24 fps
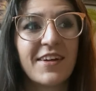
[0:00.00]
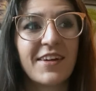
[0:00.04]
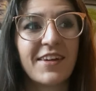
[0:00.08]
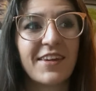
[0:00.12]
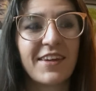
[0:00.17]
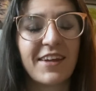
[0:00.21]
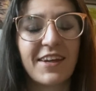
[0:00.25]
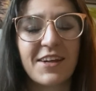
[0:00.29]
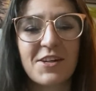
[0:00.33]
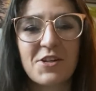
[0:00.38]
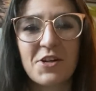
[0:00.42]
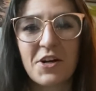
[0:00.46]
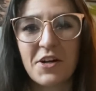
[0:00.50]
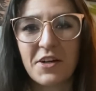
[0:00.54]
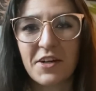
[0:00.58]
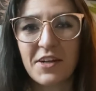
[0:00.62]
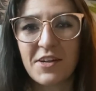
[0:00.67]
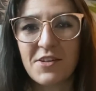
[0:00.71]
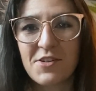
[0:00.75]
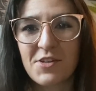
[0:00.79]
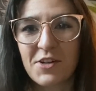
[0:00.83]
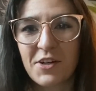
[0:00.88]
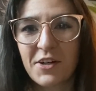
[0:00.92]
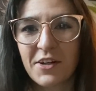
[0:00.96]
like
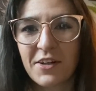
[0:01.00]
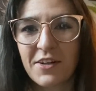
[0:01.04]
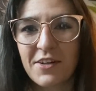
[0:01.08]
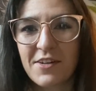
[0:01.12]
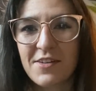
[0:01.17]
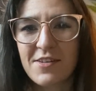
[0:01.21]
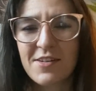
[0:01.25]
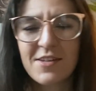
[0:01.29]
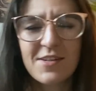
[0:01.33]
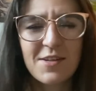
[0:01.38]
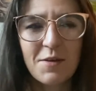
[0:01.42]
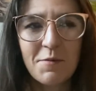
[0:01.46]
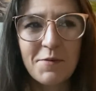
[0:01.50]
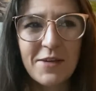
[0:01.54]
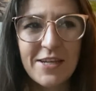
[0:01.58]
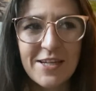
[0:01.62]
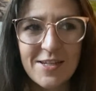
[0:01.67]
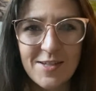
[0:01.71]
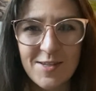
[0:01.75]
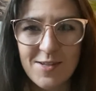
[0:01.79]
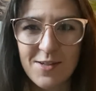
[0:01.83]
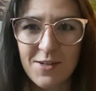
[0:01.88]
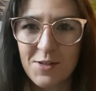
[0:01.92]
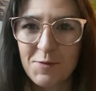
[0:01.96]
talking to girls. Cause I mean,
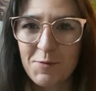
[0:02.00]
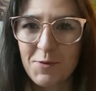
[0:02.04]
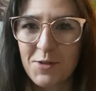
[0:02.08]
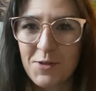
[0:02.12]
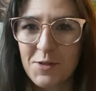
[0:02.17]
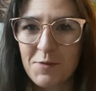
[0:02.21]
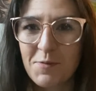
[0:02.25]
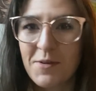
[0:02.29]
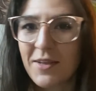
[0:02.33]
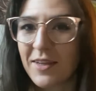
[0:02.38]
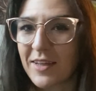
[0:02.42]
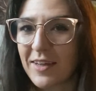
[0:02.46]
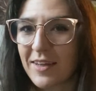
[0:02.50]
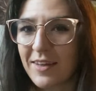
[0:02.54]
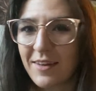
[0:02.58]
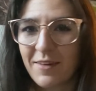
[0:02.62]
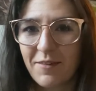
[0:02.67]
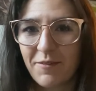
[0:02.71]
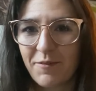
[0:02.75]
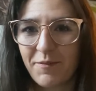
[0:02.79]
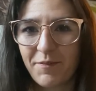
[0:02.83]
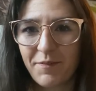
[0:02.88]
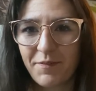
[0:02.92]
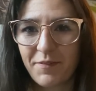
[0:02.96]
he's still supposed to be like
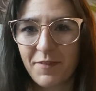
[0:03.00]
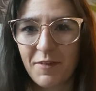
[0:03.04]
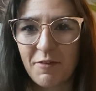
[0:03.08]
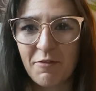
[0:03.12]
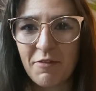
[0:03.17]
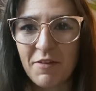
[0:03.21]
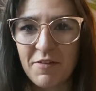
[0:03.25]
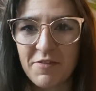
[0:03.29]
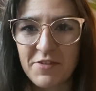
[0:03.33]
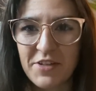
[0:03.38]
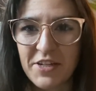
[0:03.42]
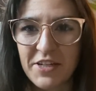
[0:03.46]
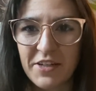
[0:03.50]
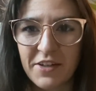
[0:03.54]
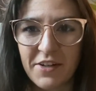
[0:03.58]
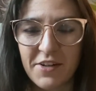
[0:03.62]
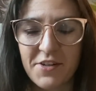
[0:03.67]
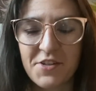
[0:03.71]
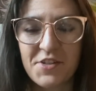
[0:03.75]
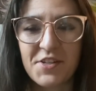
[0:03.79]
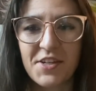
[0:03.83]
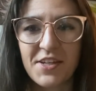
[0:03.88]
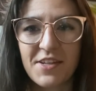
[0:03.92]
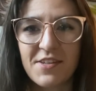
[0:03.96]
15
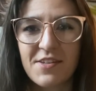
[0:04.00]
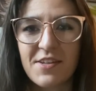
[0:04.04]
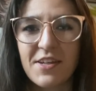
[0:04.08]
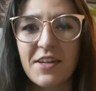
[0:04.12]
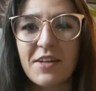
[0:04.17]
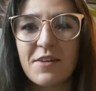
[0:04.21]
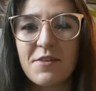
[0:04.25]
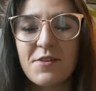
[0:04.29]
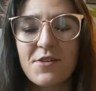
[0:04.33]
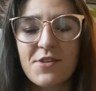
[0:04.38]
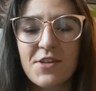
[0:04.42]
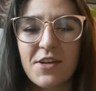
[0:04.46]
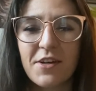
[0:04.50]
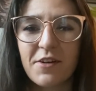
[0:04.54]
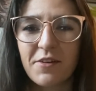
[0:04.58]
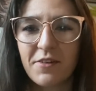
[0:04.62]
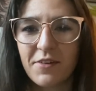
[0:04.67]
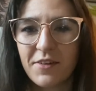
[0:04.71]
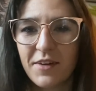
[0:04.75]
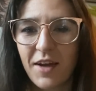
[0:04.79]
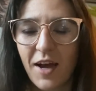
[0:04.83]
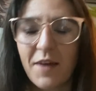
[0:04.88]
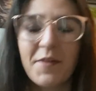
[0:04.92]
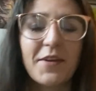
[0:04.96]
or 16. So,
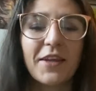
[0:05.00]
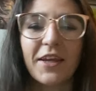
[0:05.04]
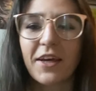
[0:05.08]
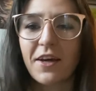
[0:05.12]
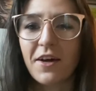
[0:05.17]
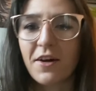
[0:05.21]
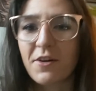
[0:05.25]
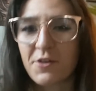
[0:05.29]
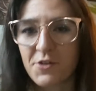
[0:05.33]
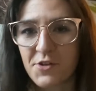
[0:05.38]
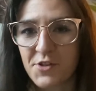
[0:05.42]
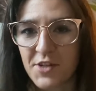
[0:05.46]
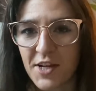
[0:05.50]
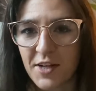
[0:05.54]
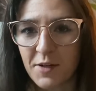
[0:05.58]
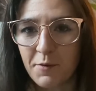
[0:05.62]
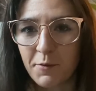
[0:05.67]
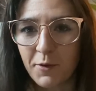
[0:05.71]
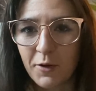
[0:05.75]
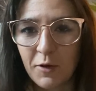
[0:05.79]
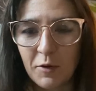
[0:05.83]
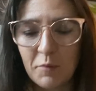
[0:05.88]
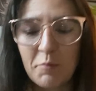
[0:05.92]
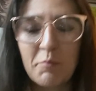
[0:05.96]
I mean, like
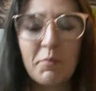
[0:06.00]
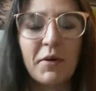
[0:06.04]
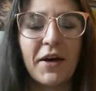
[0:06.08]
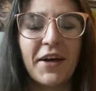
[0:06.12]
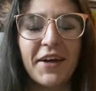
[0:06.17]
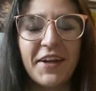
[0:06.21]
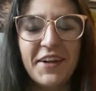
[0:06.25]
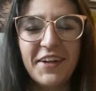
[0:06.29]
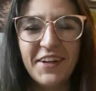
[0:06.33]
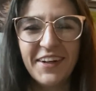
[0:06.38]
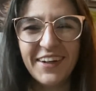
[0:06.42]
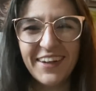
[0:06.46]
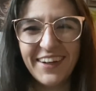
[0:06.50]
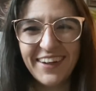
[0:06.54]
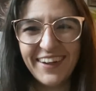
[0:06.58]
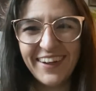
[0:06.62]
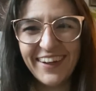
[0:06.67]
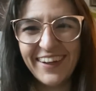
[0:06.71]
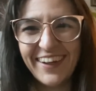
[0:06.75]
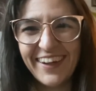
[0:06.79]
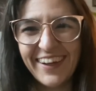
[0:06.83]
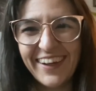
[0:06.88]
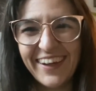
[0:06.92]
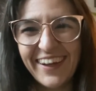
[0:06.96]
understandable, but
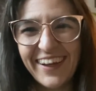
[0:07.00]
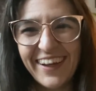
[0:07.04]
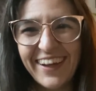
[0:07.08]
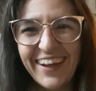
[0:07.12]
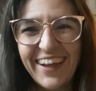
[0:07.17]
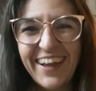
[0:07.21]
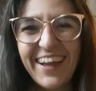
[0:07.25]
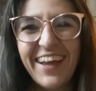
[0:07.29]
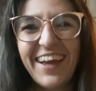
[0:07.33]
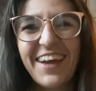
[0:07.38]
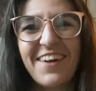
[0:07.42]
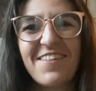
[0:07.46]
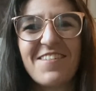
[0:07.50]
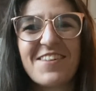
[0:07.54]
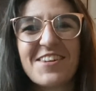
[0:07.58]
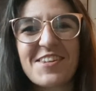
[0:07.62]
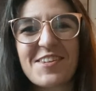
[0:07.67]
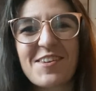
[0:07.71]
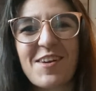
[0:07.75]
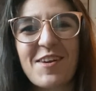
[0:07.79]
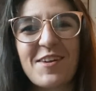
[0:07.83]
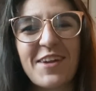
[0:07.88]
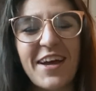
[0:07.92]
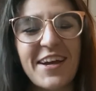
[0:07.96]
it
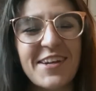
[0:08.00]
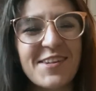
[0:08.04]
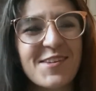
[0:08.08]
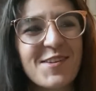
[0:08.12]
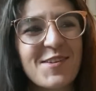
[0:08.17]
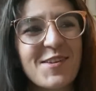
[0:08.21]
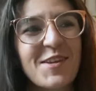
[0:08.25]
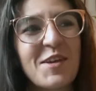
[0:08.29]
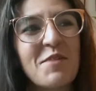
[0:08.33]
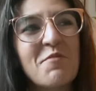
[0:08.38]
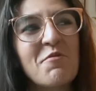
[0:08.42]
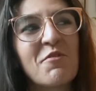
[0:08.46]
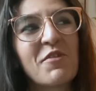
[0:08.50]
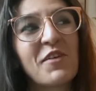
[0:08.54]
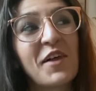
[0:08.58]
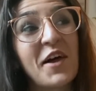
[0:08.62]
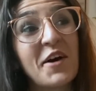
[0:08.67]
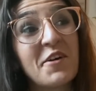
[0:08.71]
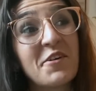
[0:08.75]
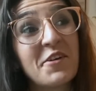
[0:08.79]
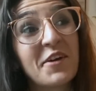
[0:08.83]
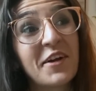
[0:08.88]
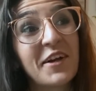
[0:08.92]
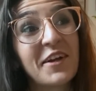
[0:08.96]
was nice to see him
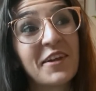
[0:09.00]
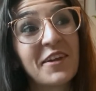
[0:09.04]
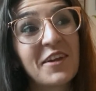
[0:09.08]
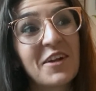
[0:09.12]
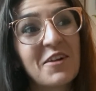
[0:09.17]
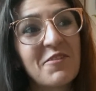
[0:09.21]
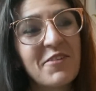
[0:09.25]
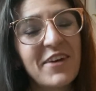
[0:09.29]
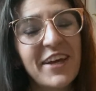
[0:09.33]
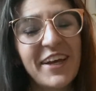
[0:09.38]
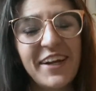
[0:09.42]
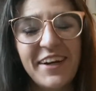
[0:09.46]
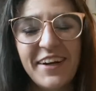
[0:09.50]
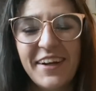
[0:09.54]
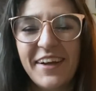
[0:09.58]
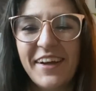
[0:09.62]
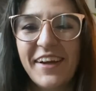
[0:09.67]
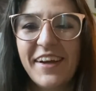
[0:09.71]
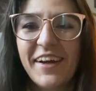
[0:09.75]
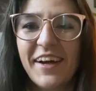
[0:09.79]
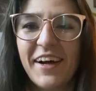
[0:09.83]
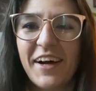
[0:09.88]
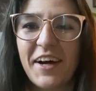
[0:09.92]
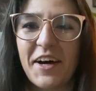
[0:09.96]
floundering a little bit.
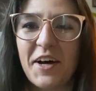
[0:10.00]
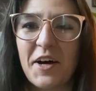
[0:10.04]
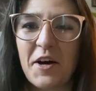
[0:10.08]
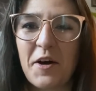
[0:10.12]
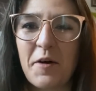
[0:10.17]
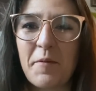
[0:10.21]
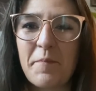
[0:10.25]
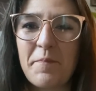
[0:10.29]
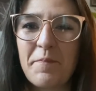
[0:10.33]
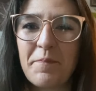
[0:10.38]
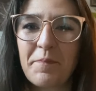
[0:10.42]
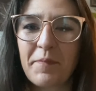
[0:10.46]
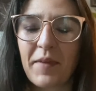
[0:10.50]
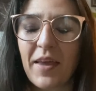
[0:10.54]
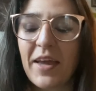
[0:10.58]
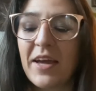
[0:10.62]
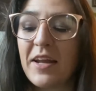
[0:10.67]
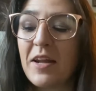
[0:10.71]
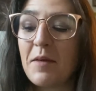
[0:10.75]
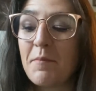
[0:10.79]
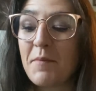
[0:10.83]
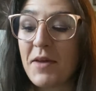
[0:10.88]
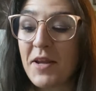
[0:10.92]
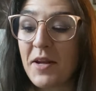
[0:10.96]
And
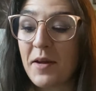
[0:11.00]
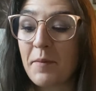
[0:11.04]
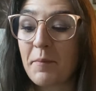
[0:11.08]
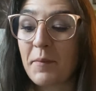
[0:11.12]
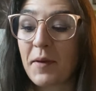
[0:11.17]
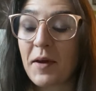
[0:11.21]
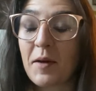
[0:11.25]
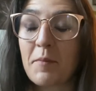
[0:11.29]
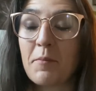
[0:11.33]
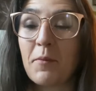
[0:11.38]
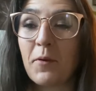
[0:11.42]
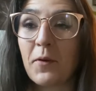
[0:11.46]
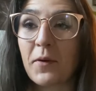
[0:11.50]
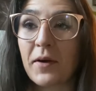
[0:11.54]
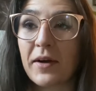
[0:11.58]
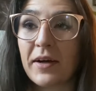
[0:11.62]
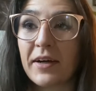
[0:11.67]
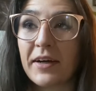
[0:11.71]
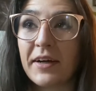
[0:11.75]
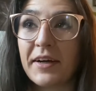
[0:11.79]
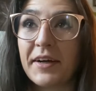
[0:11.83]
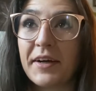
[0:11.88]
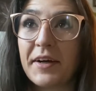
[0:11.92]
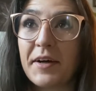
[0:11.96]
it made him like more,